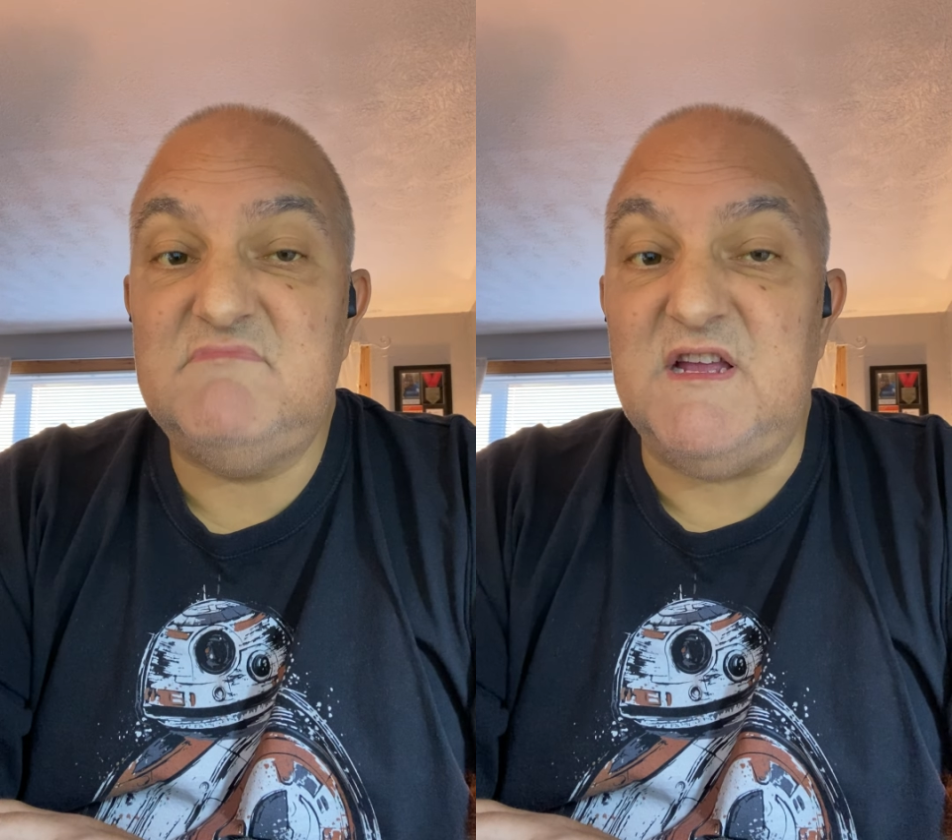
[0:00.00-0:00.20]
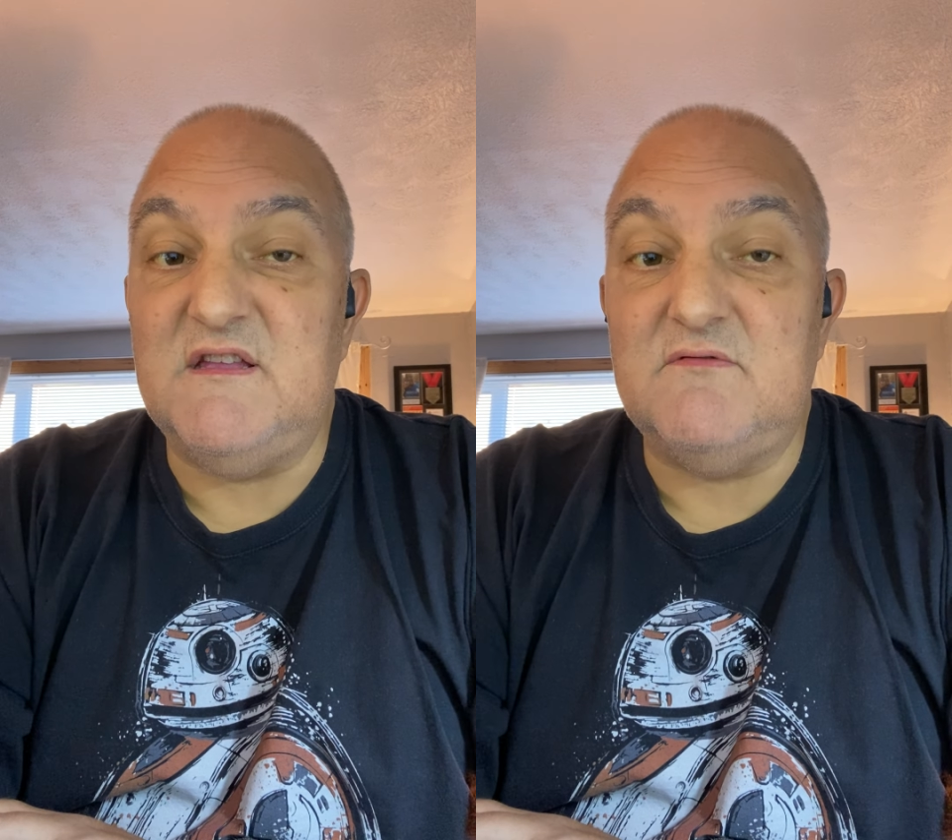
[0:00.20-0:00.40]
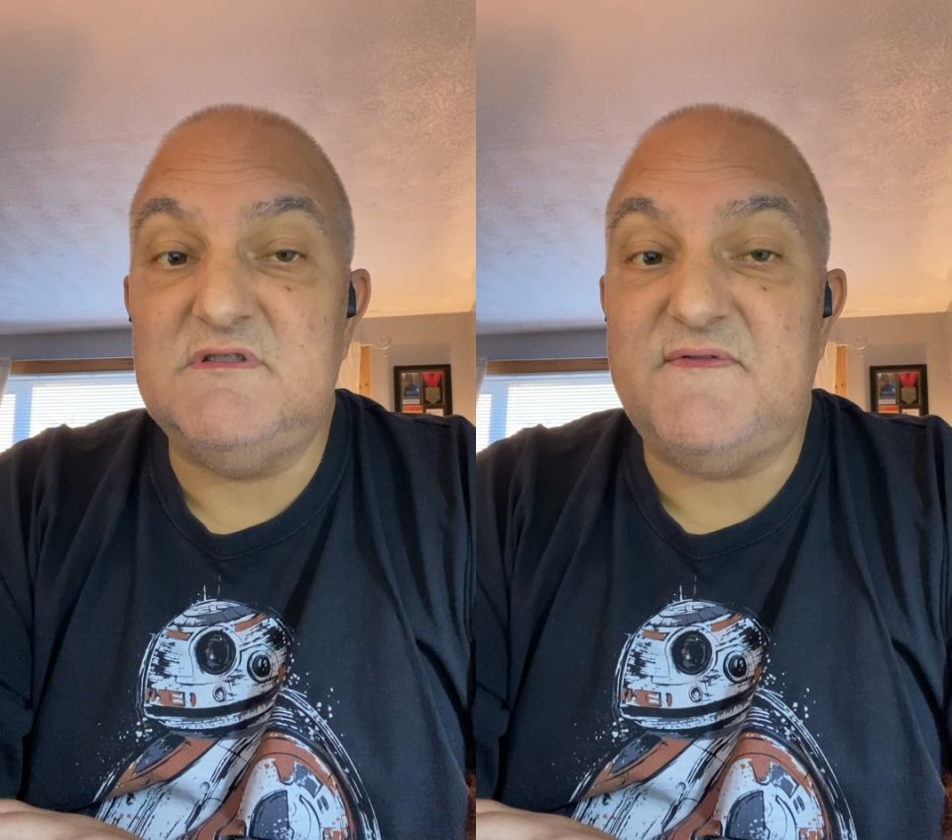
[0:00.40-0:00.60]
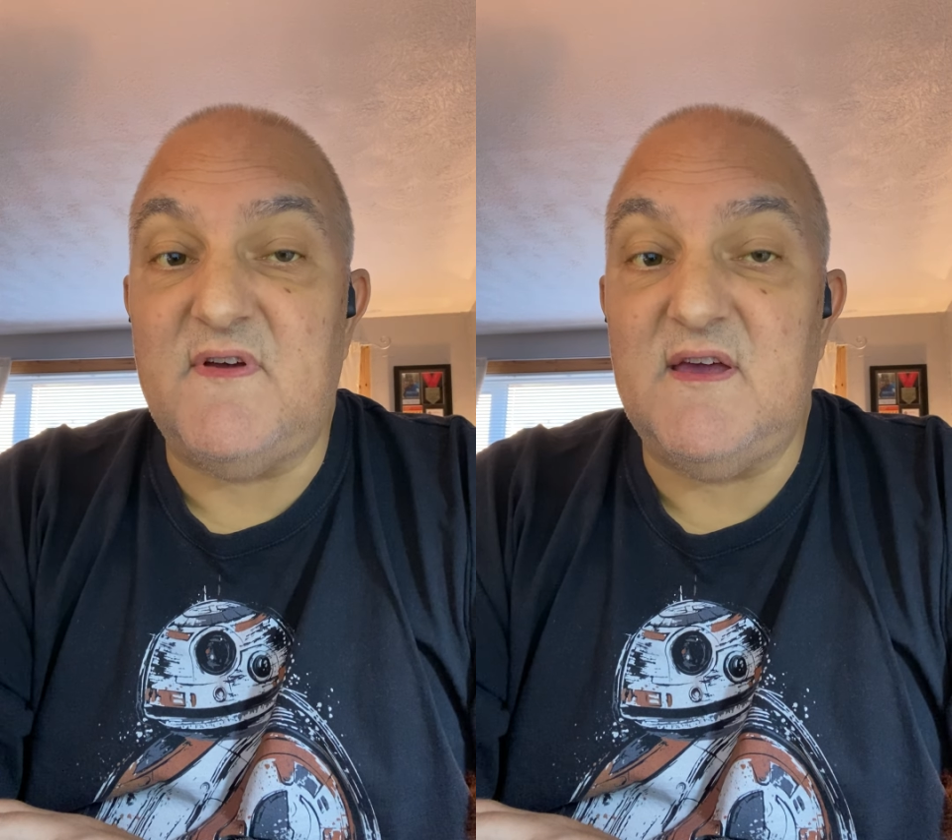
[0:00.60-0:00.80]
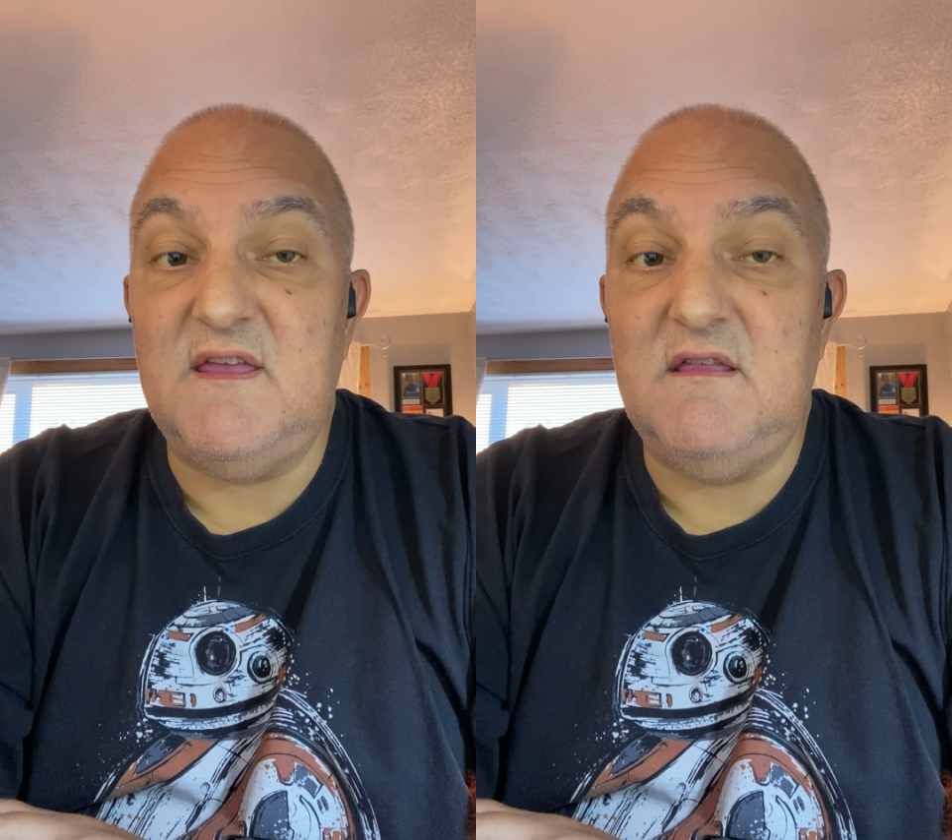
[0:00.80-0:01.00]
dinner was
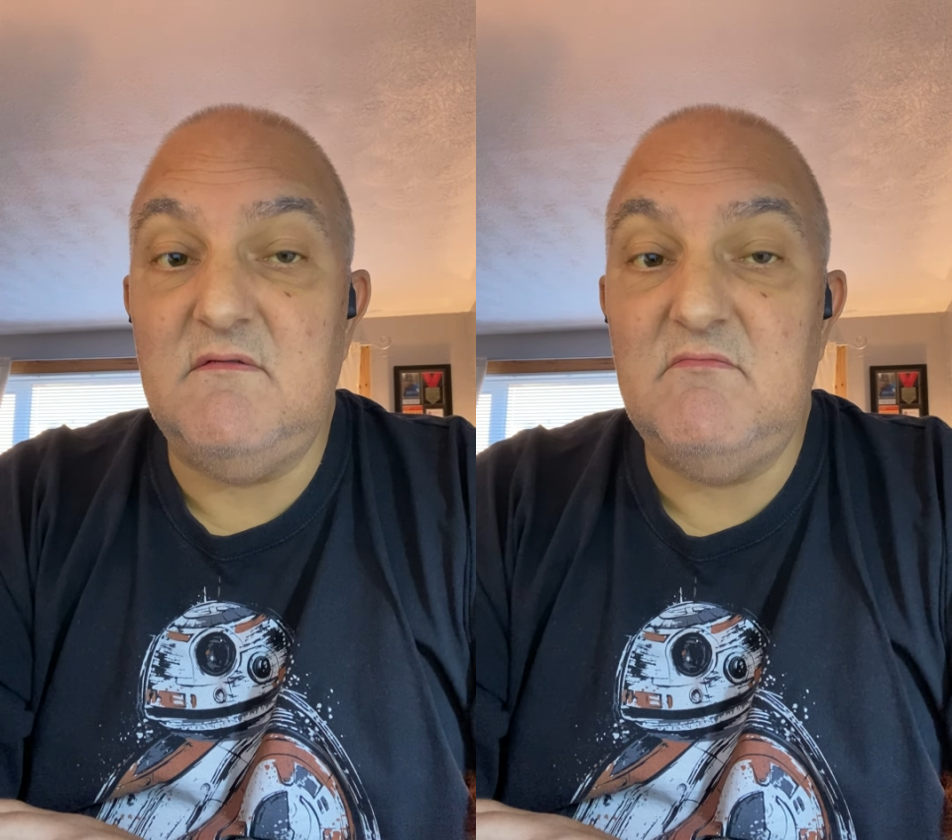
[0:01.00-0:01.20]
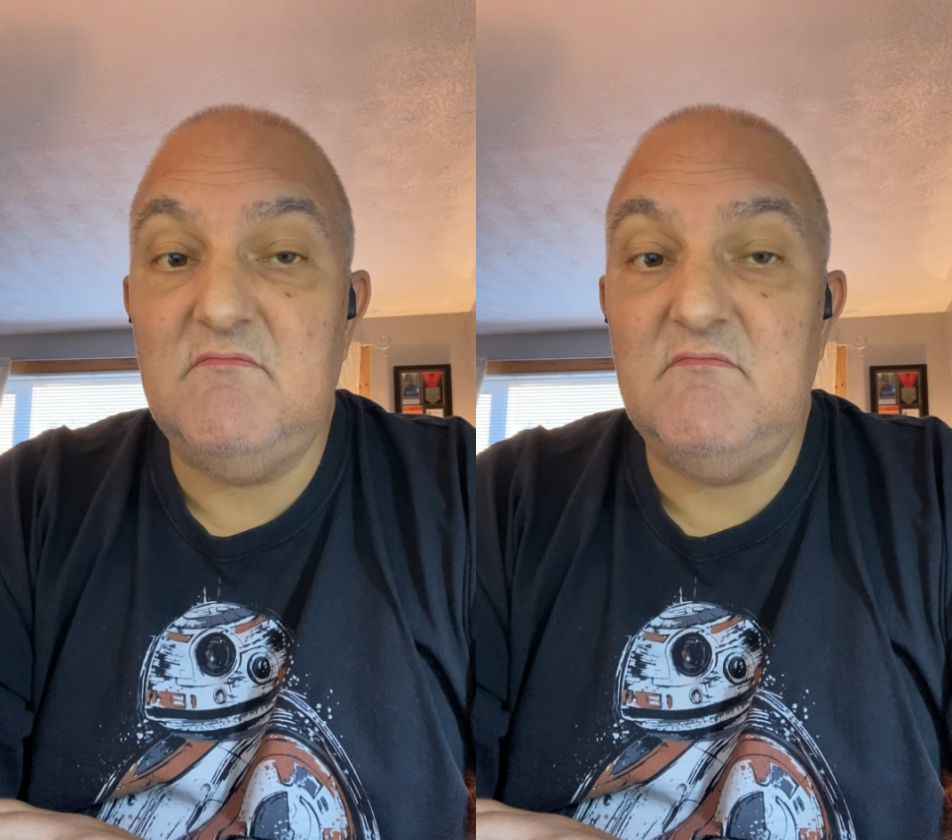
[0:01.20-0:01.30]
fine.